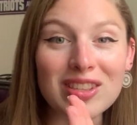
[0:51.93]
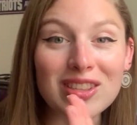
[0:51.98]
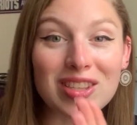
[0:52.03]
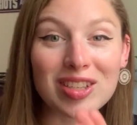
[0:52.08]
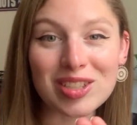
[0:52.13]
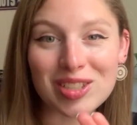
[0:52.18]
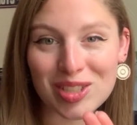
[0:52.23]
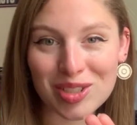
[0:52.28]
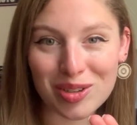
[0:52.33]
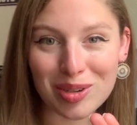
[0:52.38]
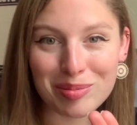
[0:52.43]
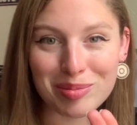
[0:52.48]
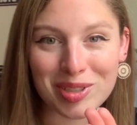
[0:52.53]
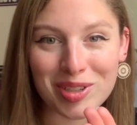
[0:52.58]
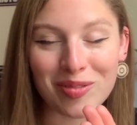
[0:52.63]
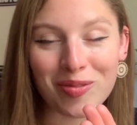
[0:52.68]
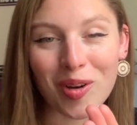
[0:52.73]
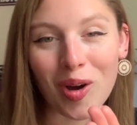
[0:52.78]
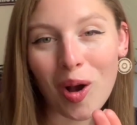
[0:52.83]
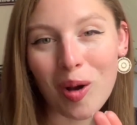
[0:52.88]
The
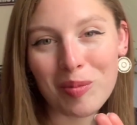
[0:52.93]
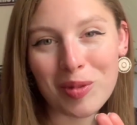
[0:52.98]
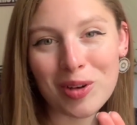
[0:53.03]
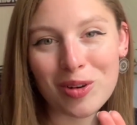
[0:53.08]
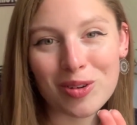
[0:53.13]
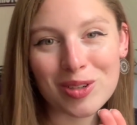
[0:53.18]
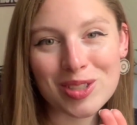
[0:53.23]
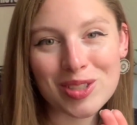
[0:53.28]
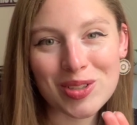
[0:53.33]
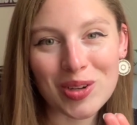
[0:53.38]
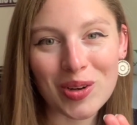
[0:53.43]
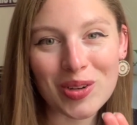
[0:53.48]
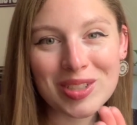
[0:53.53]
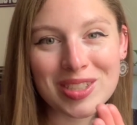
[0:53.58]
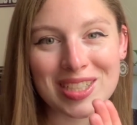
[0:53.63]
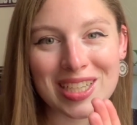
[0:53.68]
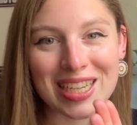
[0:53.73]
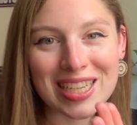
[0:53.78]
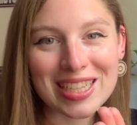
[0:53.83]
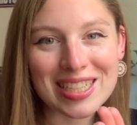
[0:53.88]
description for almond croissant
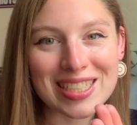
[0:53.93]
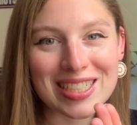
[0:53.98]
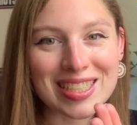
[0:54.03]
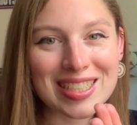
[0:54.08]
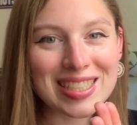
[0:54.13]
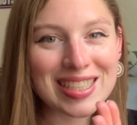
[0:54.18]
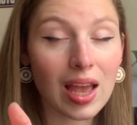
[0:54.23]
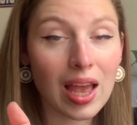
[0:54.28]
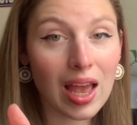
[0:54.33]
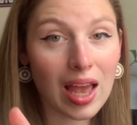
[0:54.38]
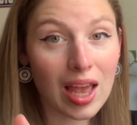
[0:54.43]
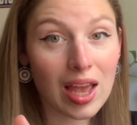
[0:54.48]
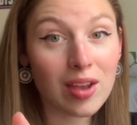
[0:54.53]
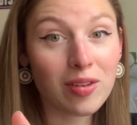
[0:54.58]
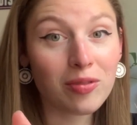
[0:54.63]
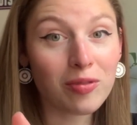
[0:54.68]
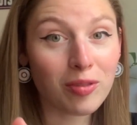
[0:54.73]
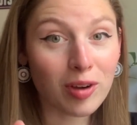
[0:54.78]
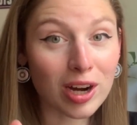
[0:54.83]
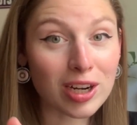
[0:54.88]
is: a
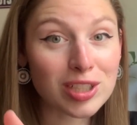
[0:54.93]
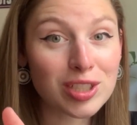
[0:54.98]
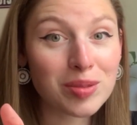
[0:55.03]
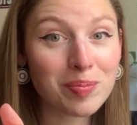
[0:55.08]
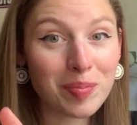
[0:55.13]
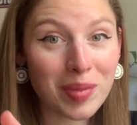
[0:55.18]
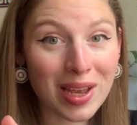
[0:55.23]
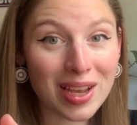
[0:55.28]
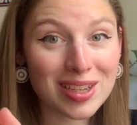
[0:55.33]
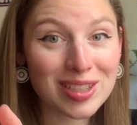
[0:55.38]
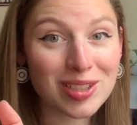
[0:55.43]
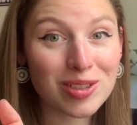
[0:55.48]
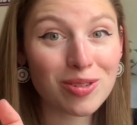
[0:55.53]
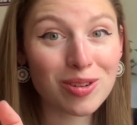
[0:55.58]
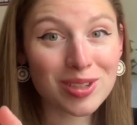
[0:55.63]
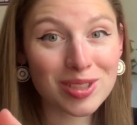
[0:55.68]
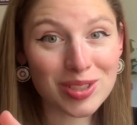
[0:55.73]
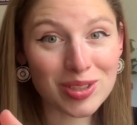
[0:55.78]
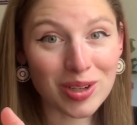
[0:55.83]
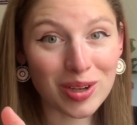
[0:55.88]
fresh baked
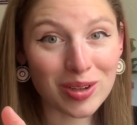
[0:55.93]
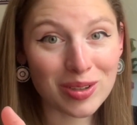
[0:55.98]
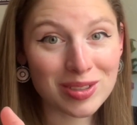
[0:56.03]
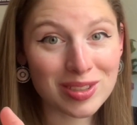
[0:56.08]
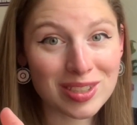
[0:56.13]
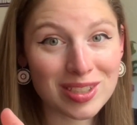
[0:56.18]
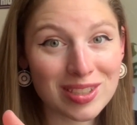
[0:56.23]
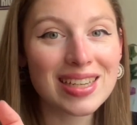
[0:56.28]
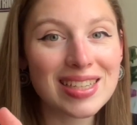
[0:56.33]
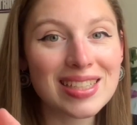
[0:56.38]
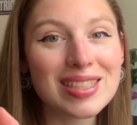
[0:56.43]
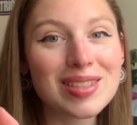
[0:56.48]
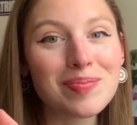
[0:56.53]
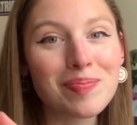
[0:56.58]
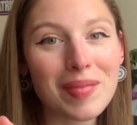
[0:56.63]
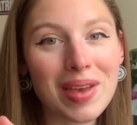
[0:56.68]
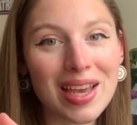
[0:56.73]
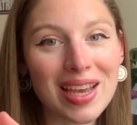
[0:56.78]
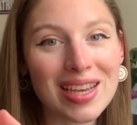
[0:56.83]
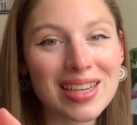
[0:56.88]
croissant is
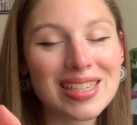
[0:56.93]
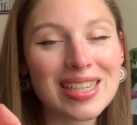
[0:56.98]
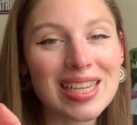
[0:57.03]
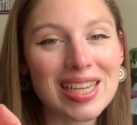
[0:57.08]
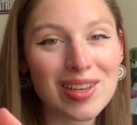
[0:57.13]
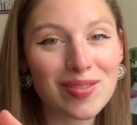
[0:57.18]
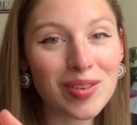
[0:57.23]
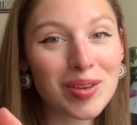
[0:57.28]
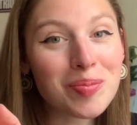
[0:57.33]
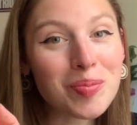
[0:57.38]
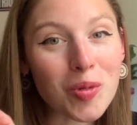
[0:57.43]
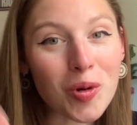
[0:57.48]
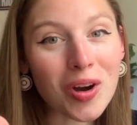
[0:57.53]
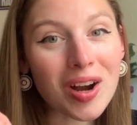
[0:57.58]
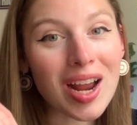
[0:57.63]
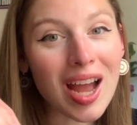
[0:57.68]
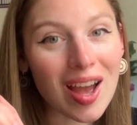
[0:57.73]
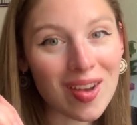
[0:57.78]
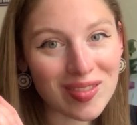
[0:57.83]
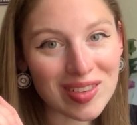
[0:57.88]
made even more
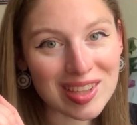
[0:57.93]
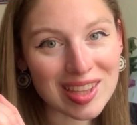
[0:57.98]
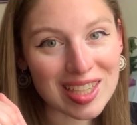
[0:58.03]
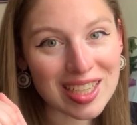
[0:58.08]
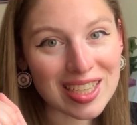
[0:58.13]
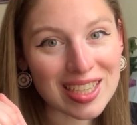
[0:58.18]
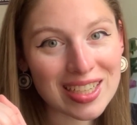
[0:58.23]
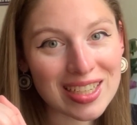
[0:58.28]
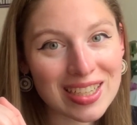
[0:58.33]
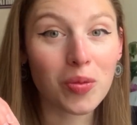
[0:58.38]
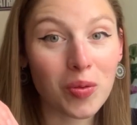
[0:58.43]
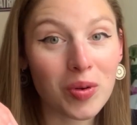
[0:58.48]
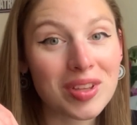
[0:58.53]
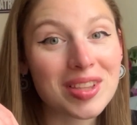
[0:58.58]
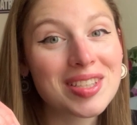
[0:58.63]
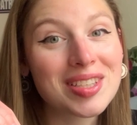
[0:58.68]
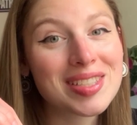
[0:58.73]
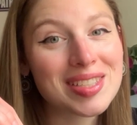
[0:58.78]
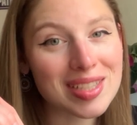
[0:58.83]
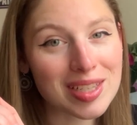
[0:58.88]
heavenly with
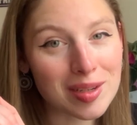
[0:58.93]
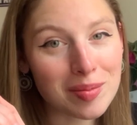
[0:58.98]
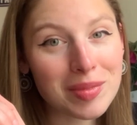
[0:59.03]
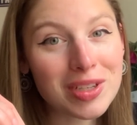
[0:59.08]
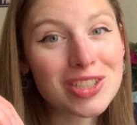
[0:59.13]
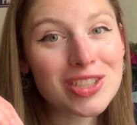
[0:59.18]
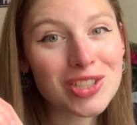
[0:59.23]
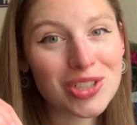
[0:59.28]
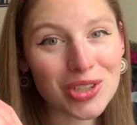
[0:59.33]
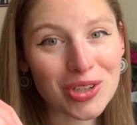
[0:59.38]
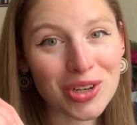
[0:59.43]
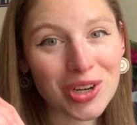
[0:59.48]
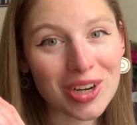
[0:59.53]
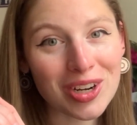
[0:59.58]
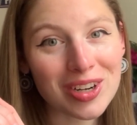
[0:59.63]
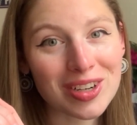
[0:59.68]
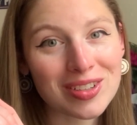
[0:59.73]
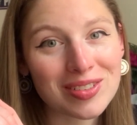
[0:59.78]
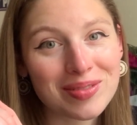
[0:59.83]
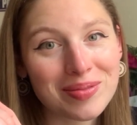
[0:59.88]
cinnamon
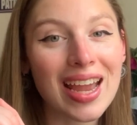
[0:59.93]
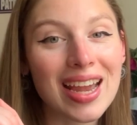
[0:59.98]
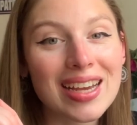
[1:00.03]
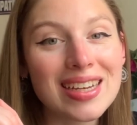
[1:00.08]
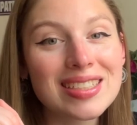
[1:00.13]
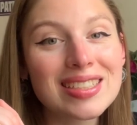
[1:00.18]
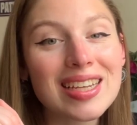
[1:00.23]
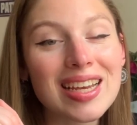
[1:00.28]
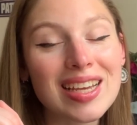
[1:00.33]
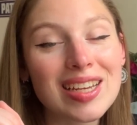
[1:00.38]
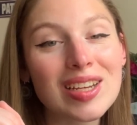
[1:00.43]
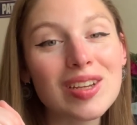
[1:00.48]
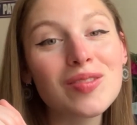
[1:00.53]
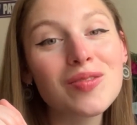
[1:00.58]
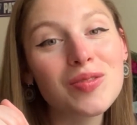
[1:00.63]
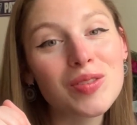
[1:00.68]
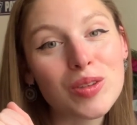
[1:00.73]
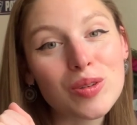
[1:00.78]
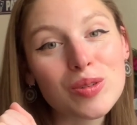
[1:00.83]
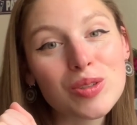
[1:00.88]
sugar and an
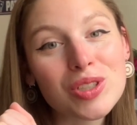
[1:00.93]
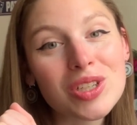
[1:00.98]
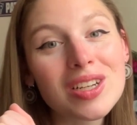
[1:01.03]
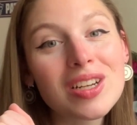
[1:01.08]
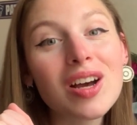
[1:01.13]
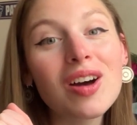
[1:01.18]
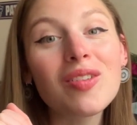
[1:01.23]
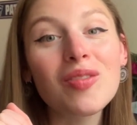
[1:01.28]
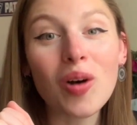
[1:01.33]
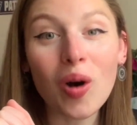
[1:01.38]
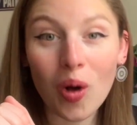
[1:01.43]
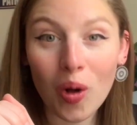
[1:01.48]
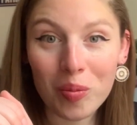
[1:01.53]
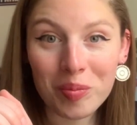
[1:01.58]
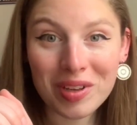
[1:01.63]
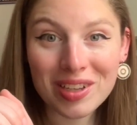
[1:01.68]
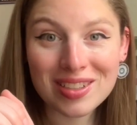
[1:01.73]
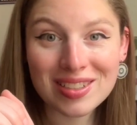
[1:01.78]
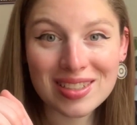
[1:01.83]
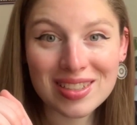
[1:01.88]
infusion of
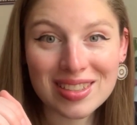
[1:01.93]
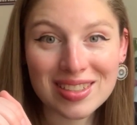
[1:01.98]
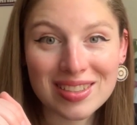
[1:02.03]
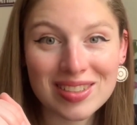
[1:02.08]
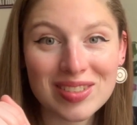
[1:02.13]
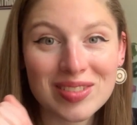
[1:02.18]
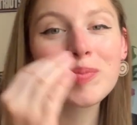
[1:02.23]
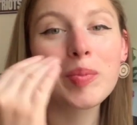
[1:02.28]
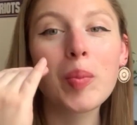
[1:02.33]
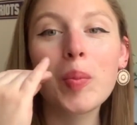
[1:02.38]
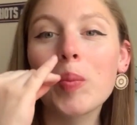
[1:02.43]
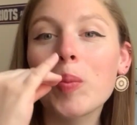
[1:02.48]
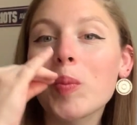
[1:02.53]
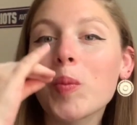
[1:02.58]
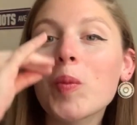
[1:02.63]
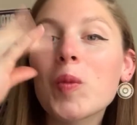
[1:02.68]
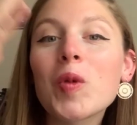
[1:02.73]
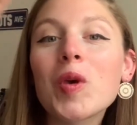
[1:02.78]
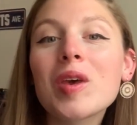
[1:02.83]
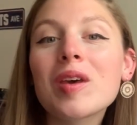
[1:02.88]
almond.
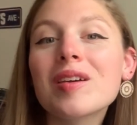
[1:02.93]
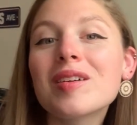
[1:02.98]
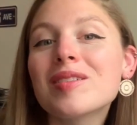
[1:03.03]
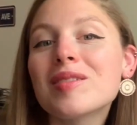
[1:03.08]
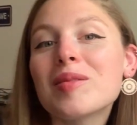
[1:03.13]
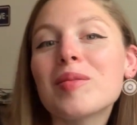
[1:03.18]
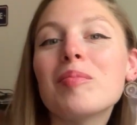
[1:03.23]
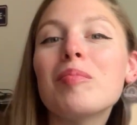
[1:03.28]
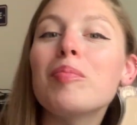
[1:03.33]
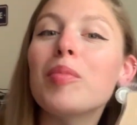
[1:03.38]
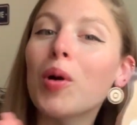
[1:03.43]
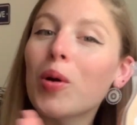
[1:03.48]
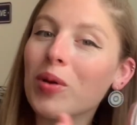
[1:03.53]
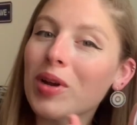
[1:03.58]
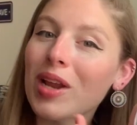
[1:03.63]
Bon